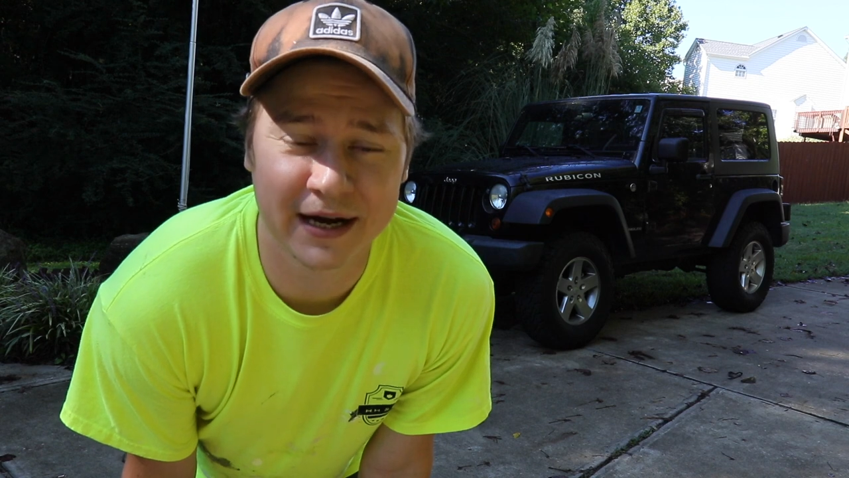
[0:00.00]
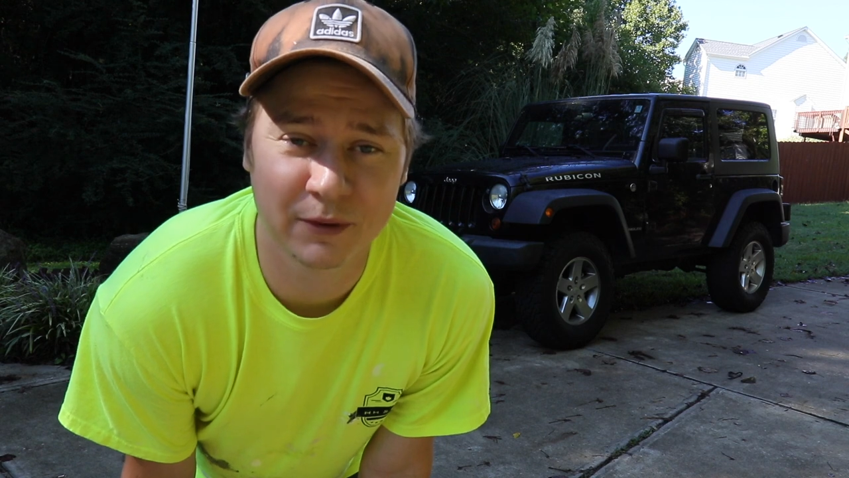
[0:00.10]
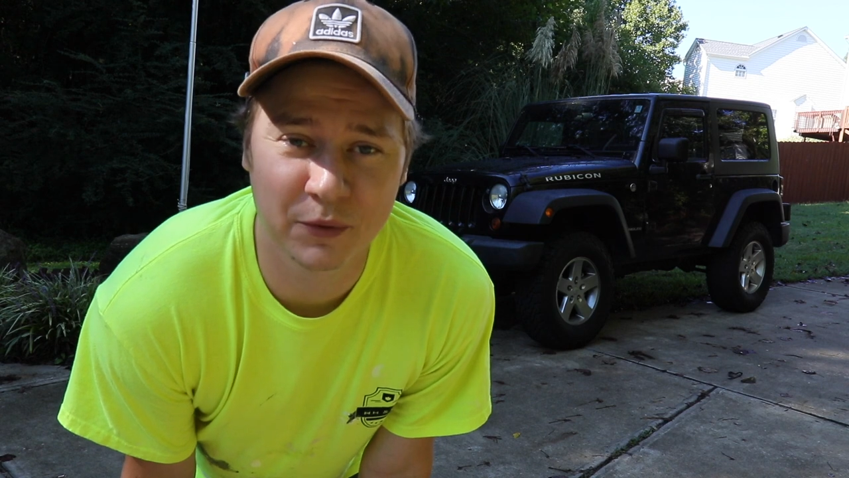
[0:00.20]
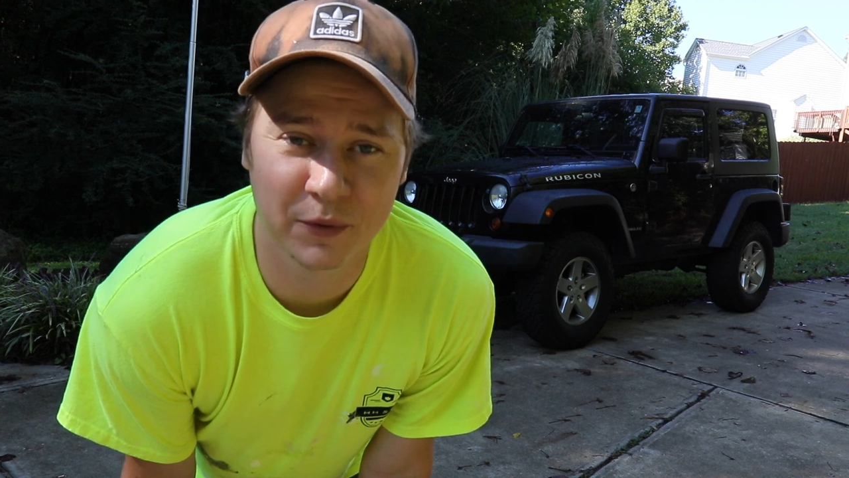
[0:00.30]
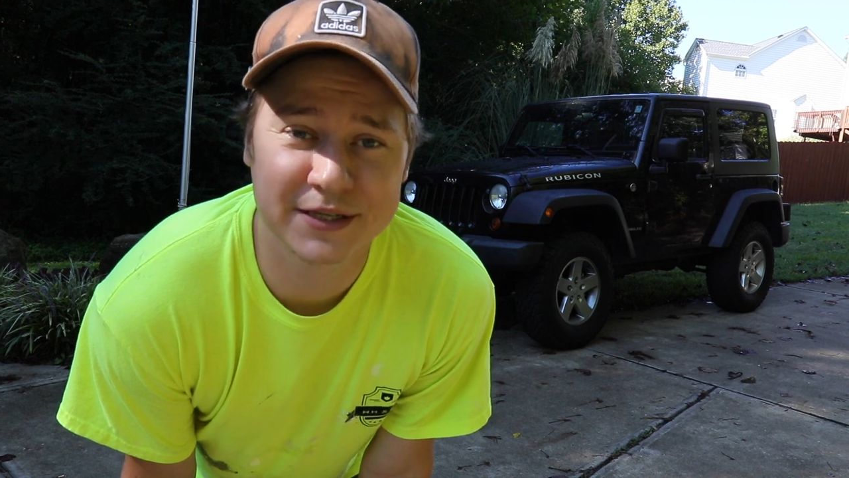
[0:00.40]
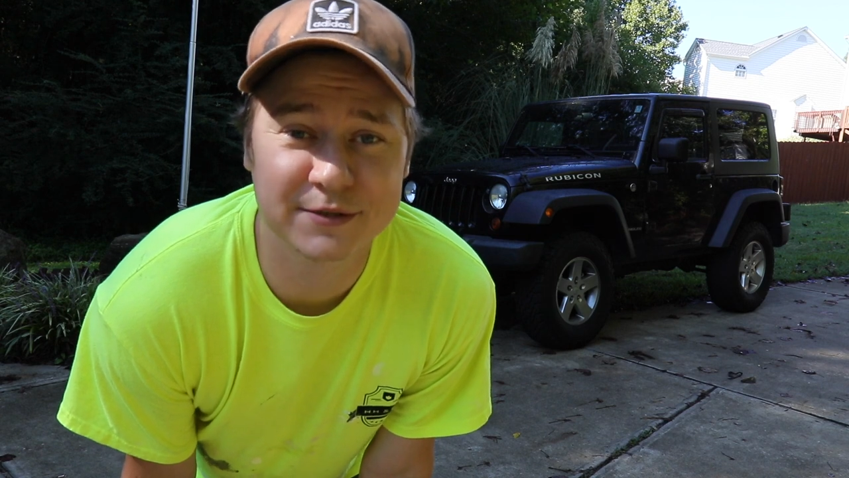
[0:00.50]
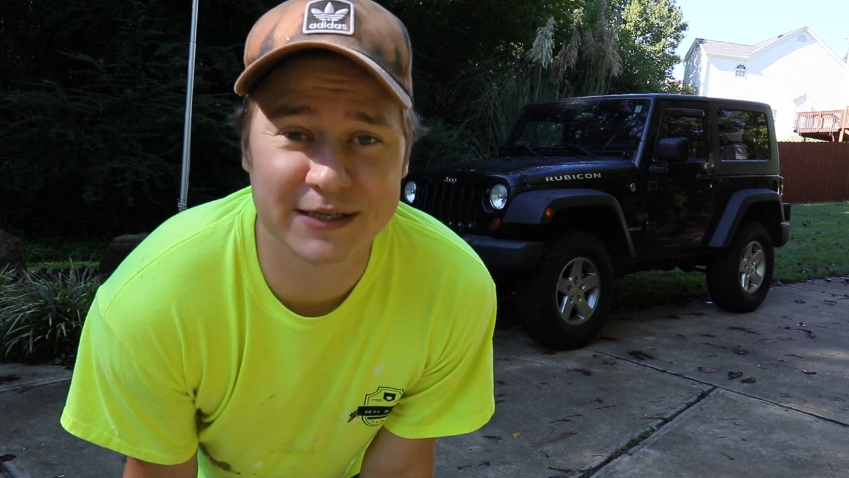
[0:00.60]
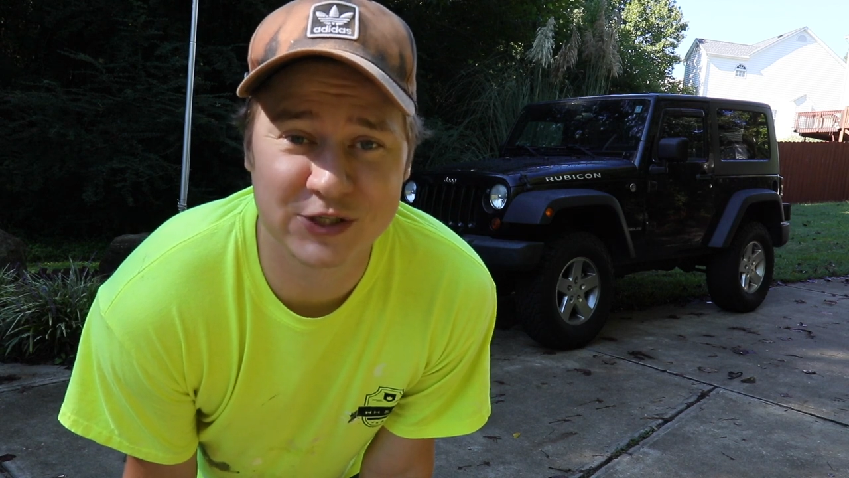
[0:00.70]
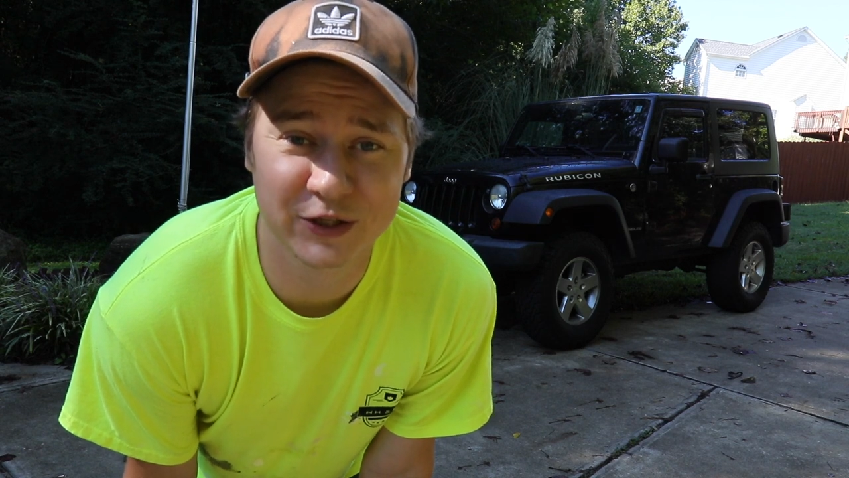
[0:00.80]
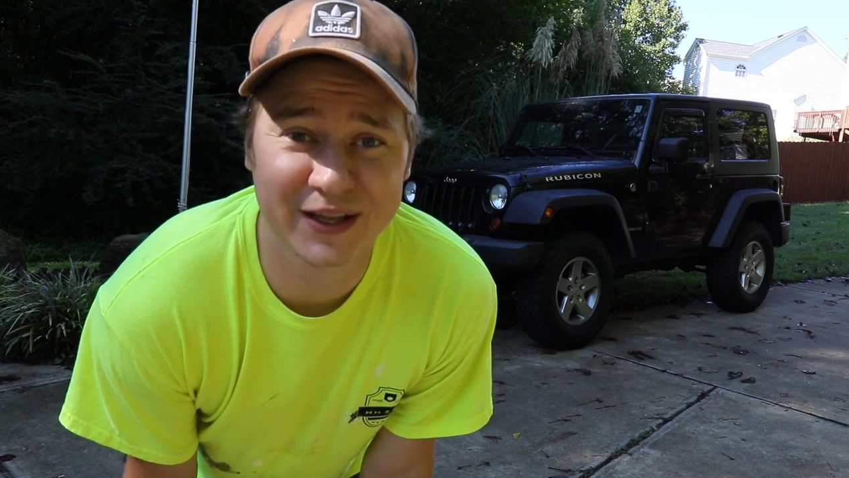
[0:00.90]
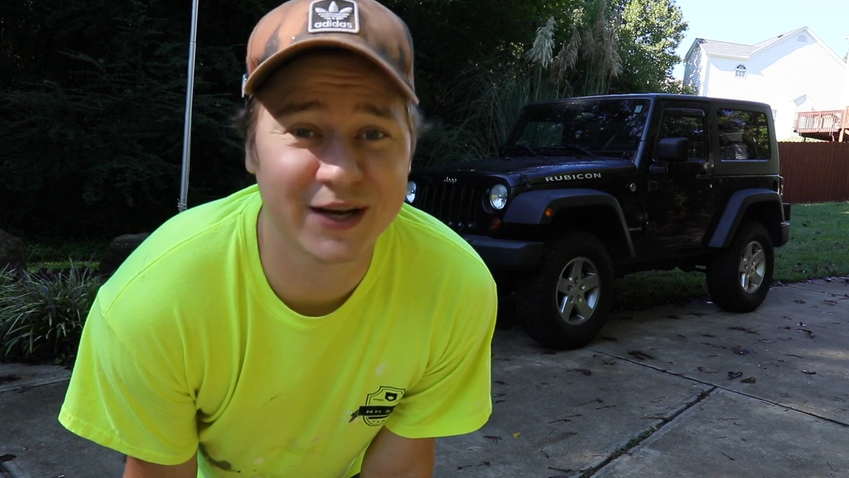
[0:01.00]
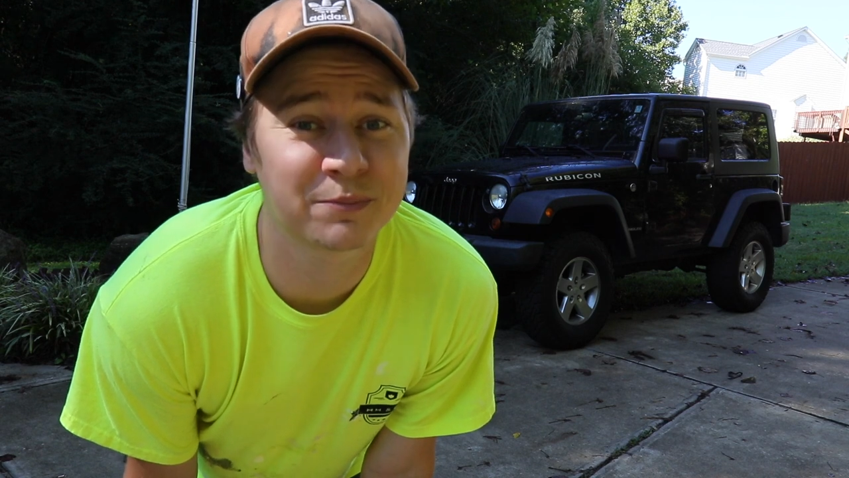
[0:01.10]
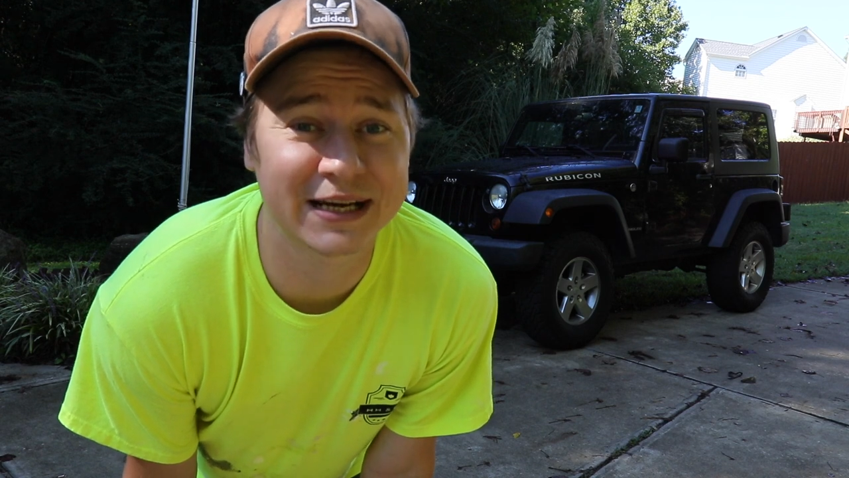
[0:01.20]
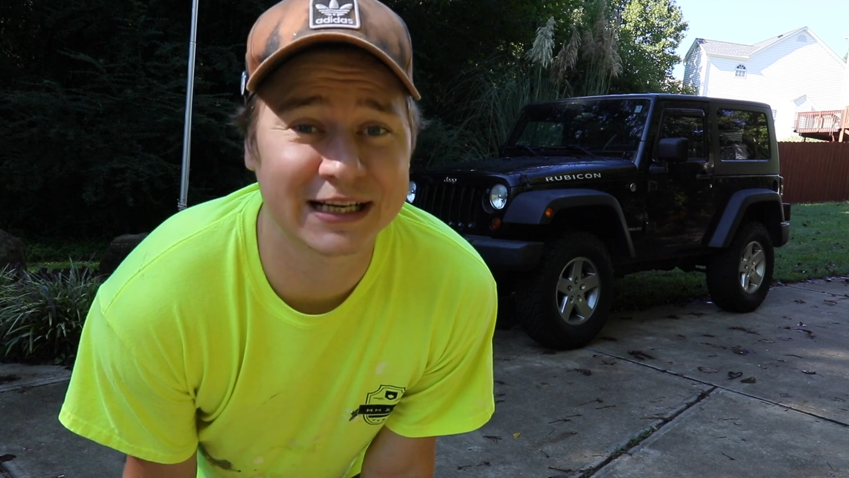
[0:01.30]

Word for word: we wanted to make sure that it would be a